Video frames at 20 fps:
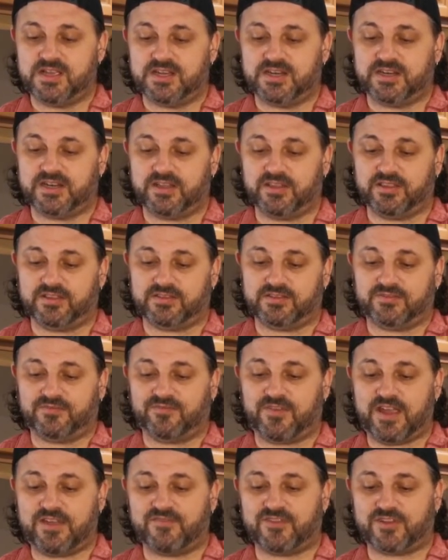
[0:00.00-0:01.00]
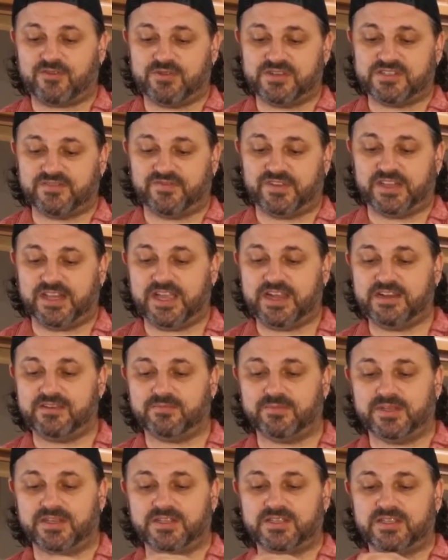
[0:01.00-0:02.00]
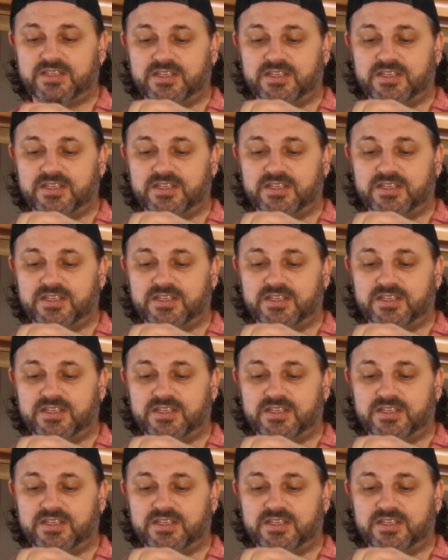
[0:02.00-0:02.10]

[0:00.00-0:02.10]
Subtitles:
Now, this 5 Degrees of Enlightenment